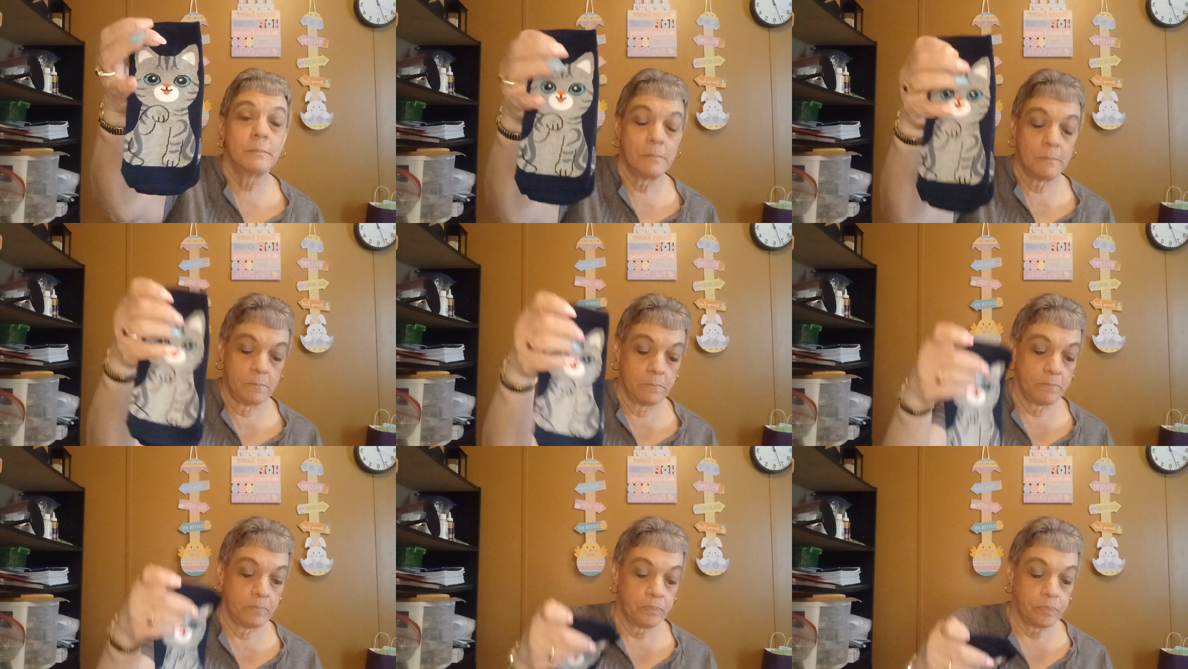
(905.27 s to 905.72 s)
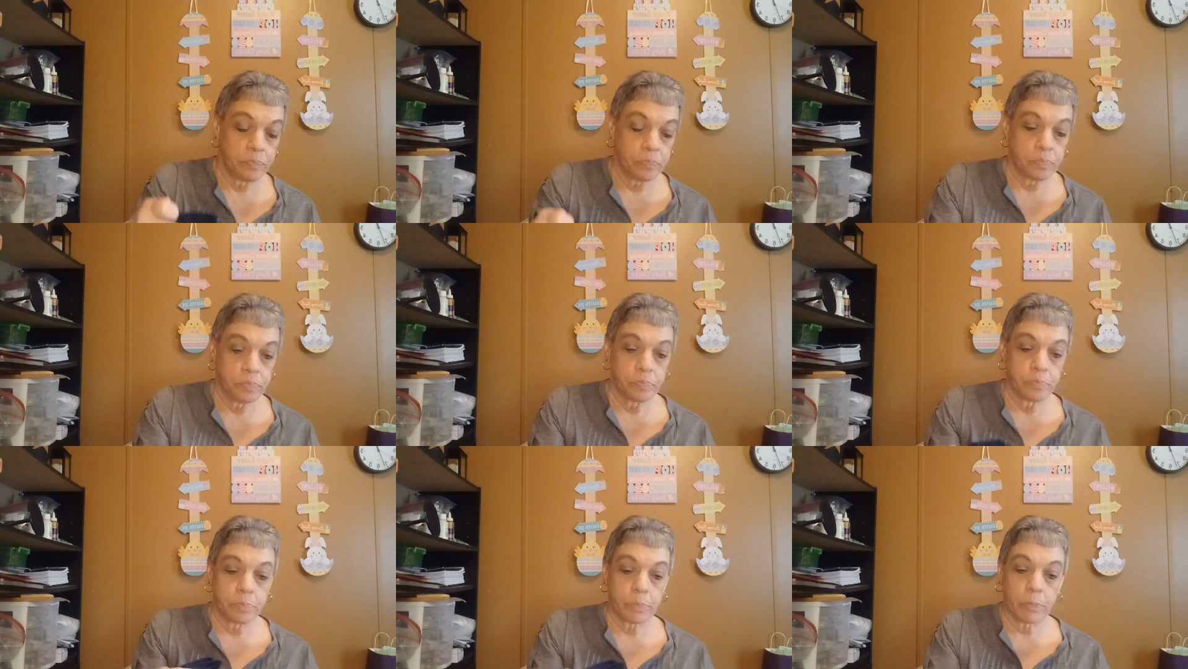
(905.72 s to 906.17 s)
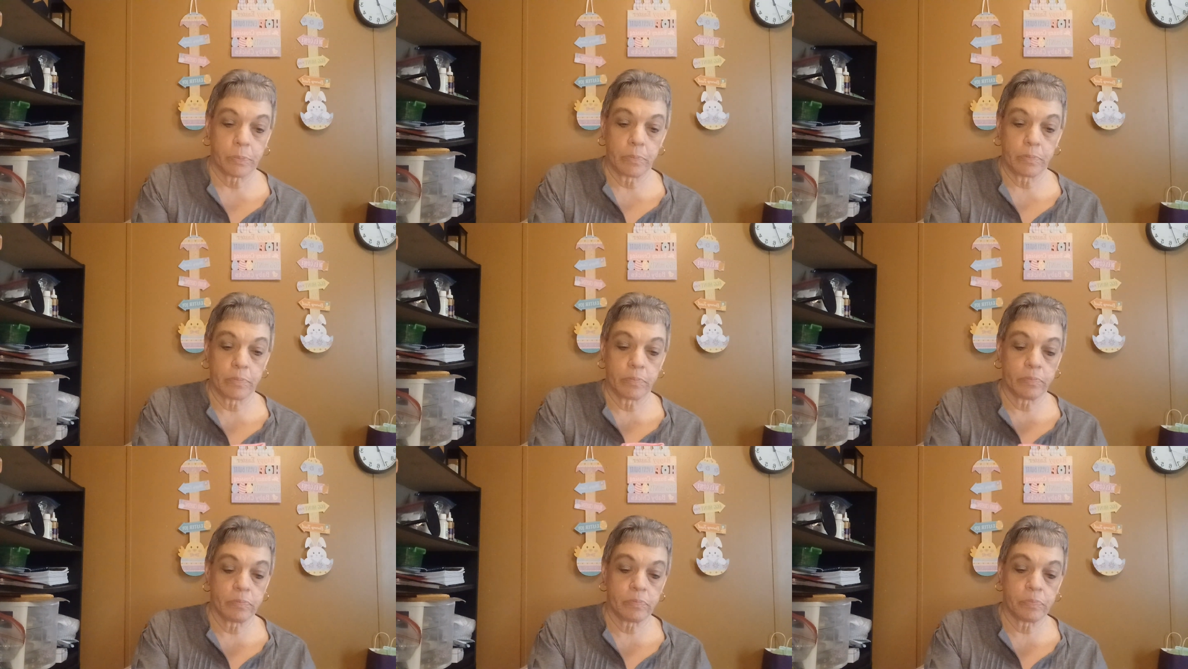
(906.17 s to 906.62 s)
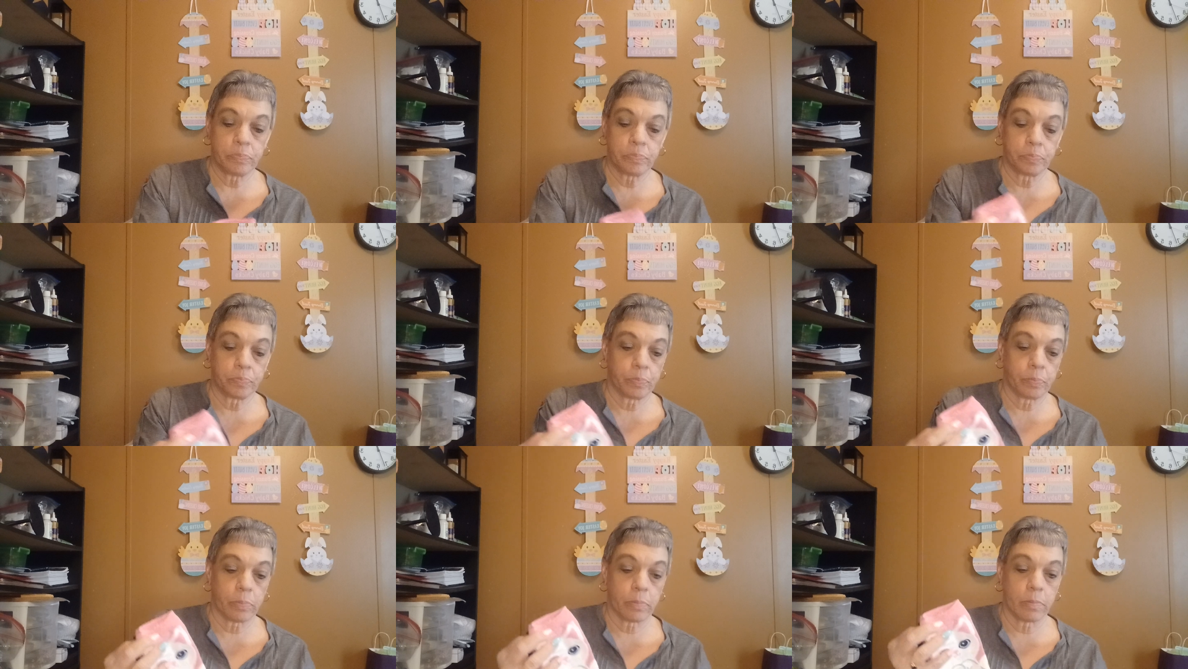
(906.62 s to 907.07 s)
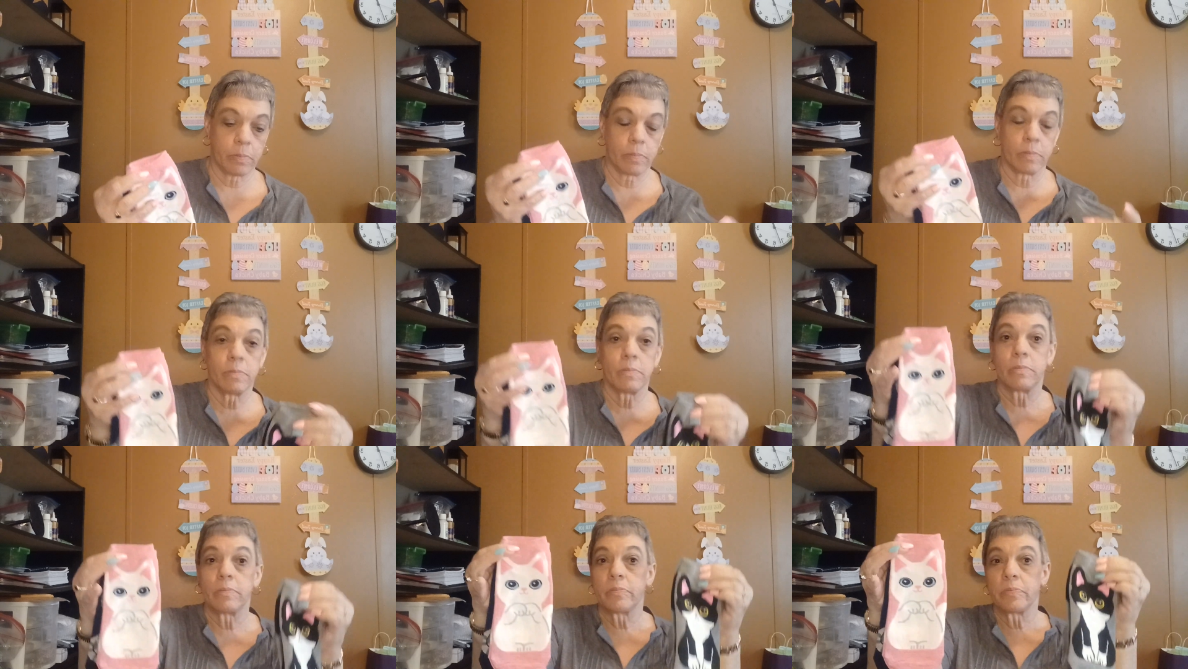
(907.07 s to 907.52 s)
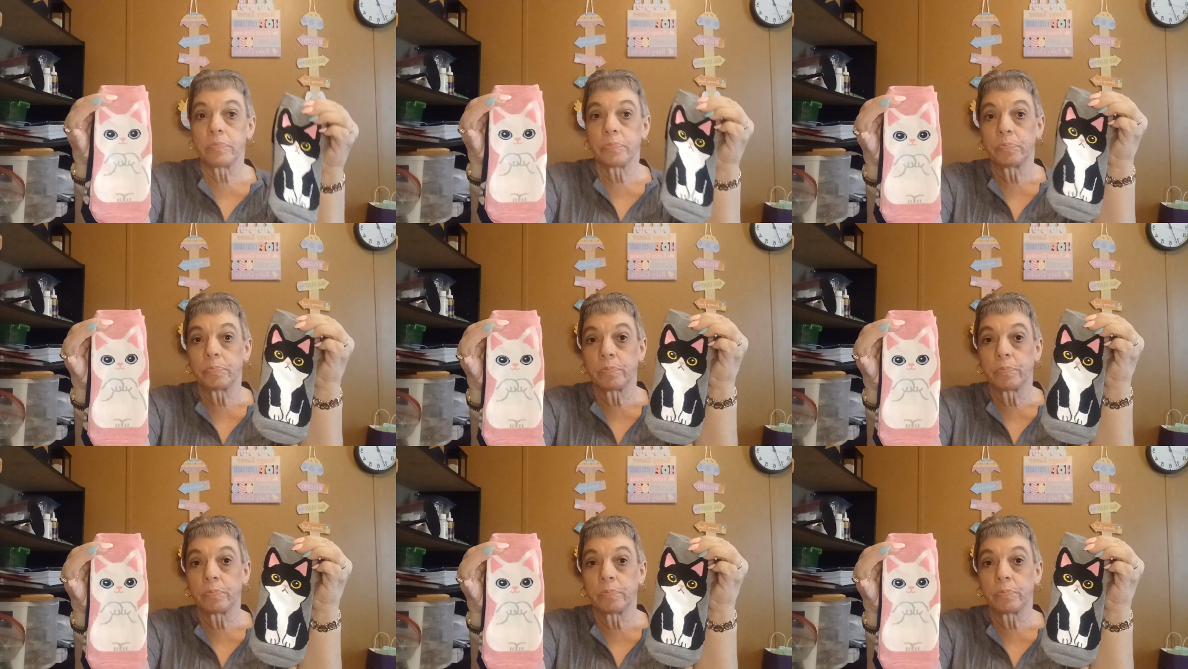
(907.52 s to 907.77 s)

[no speech]